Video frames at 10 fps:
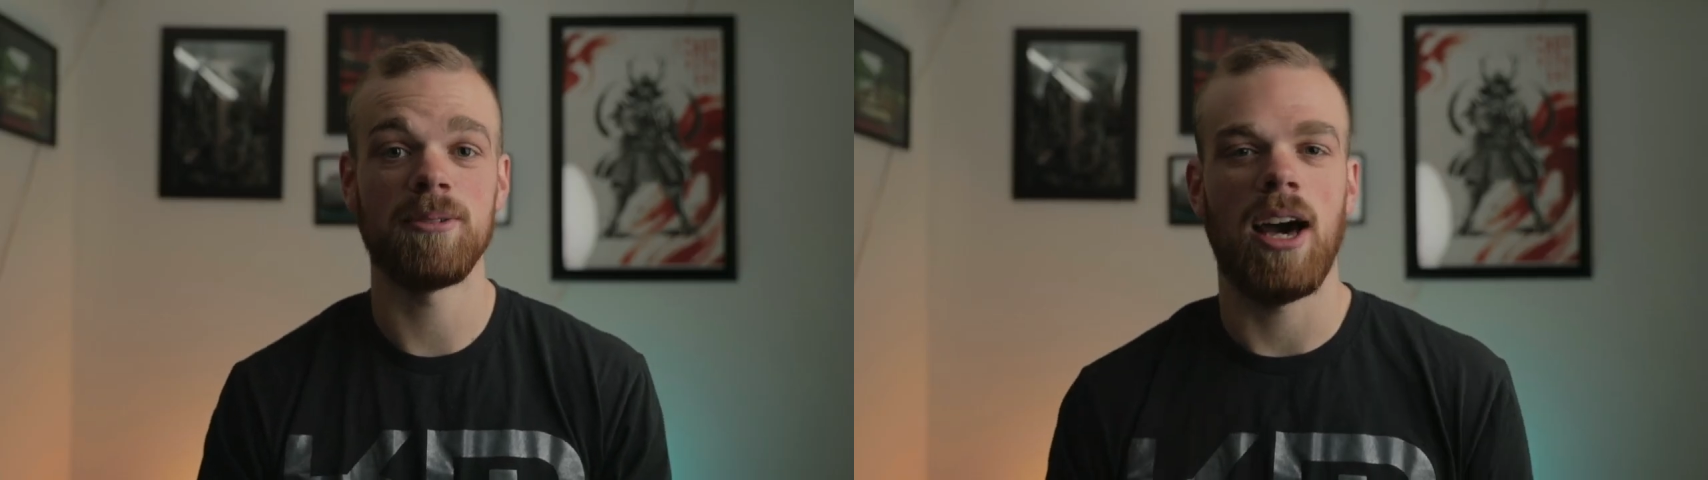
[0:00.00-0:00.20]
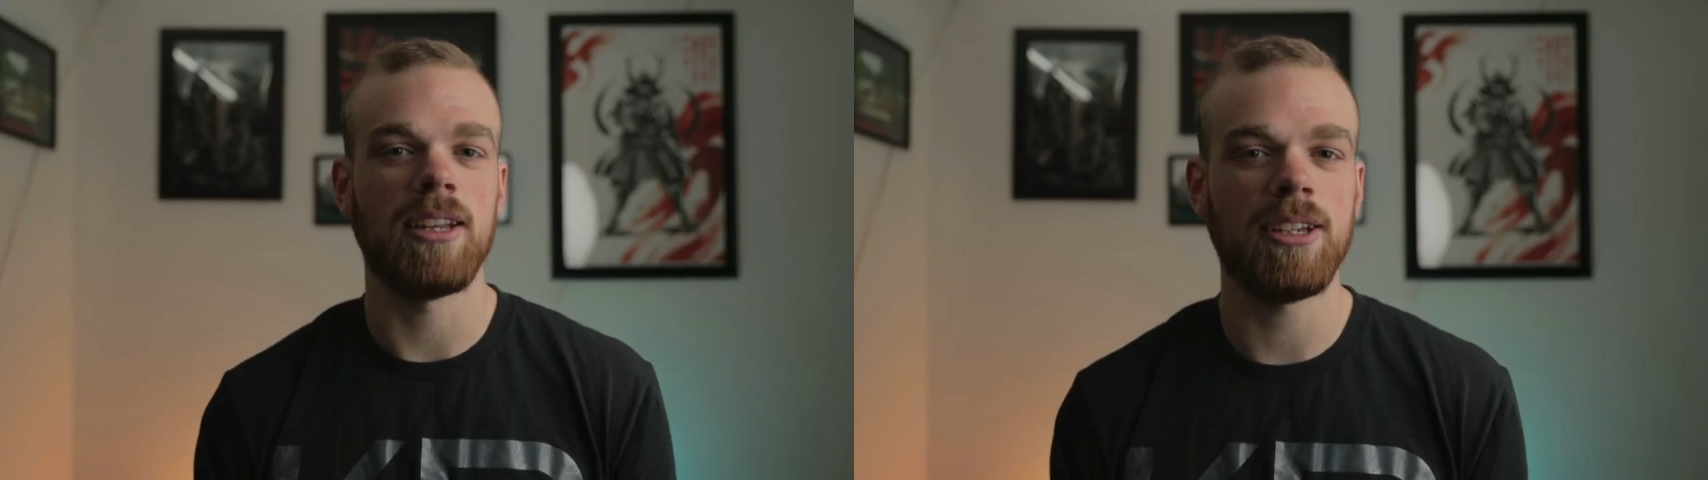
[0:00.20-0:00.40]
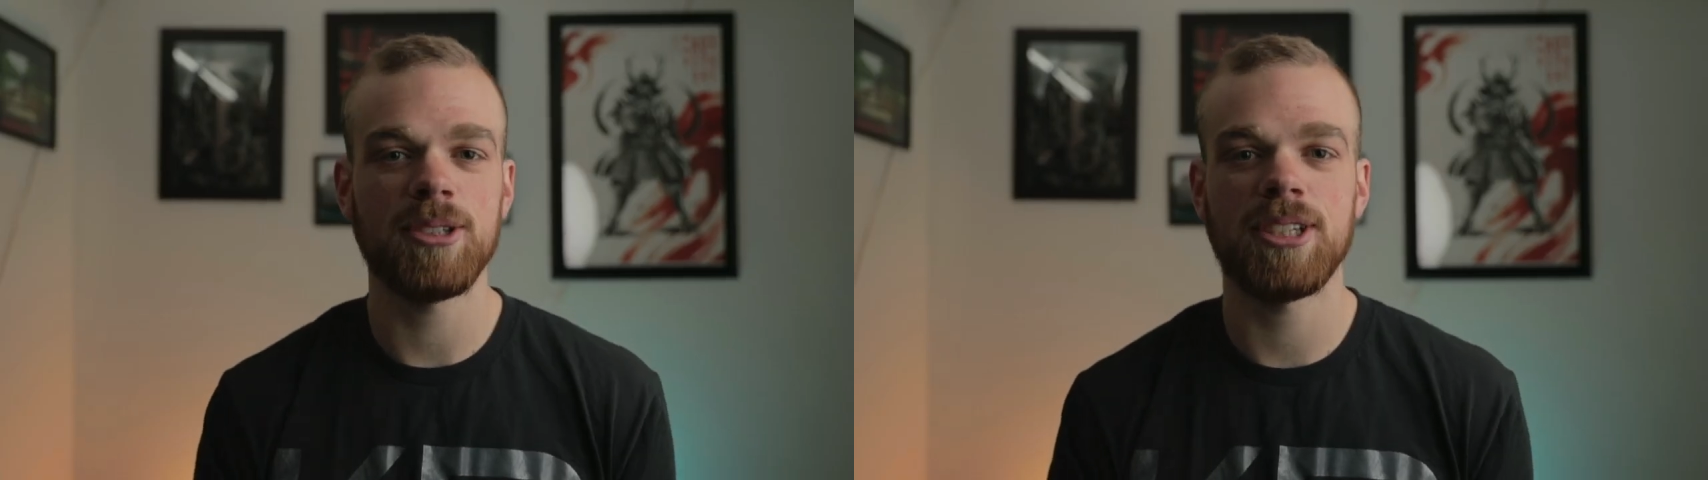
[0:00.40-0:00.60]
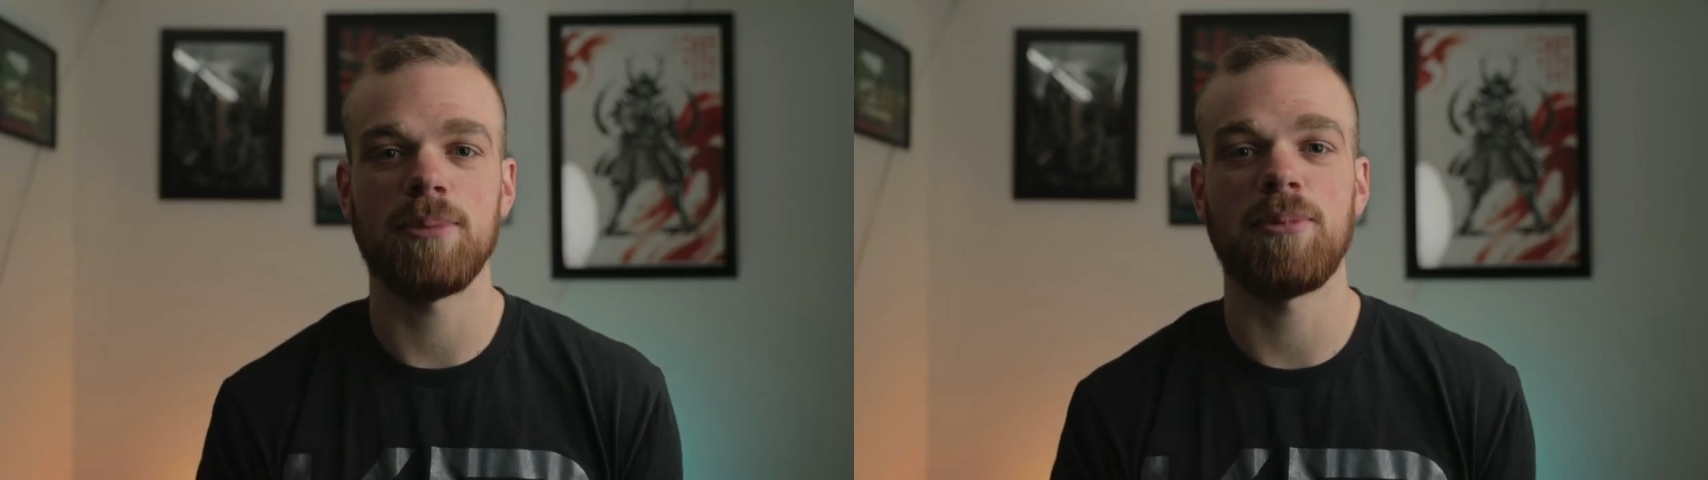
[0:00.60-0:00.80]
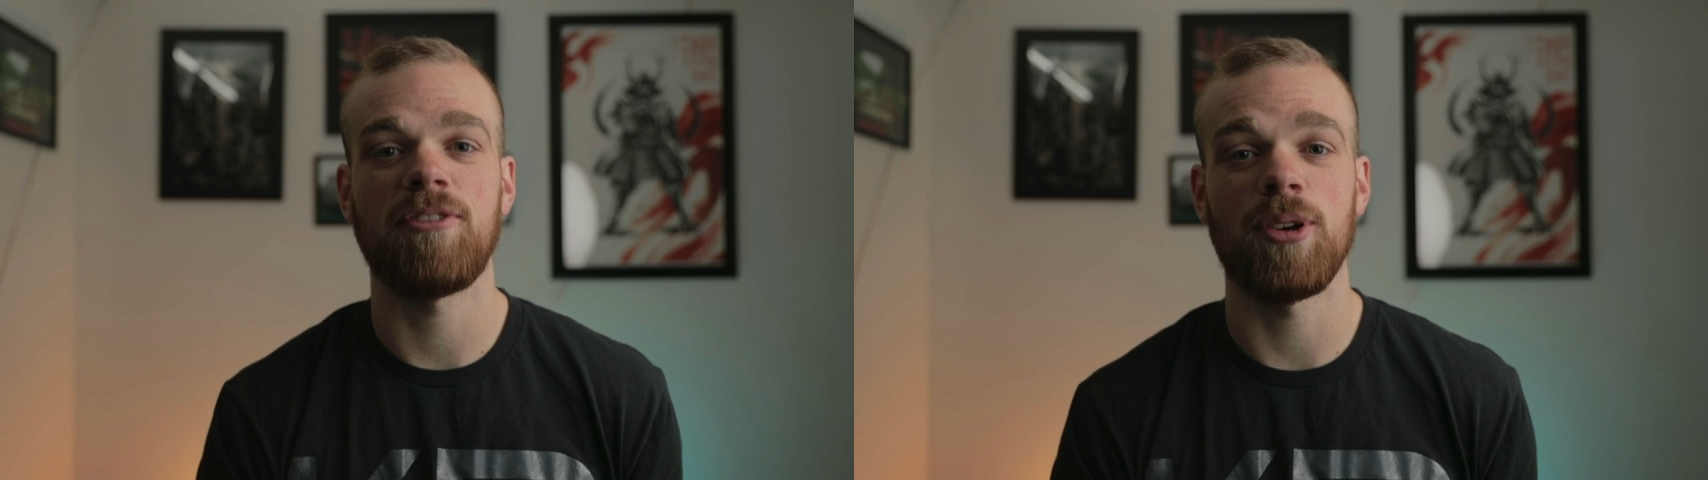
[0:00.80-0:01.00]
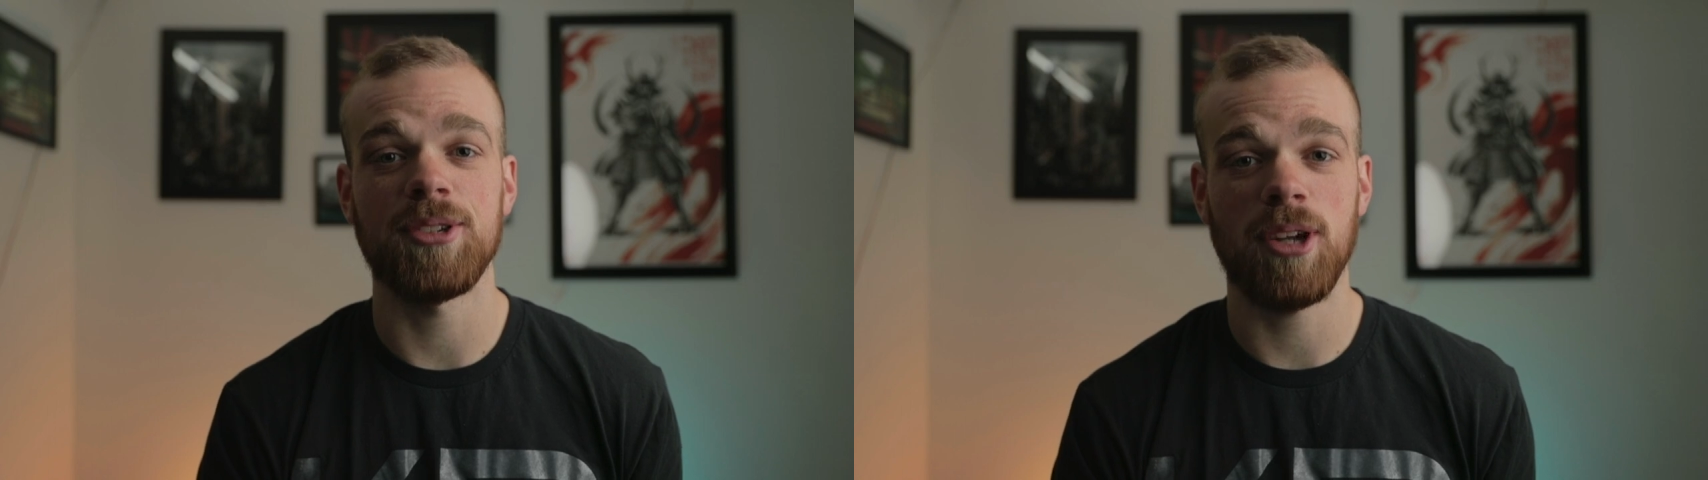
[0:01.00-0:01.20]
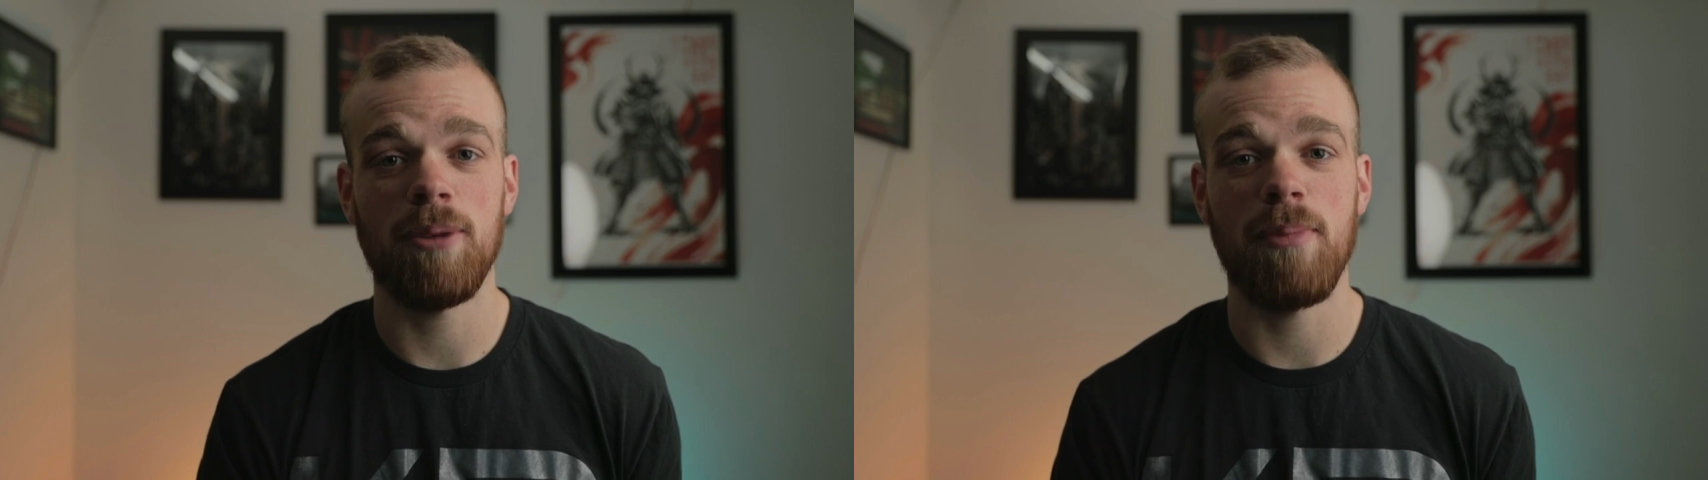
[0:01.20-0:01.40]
A little tip before you start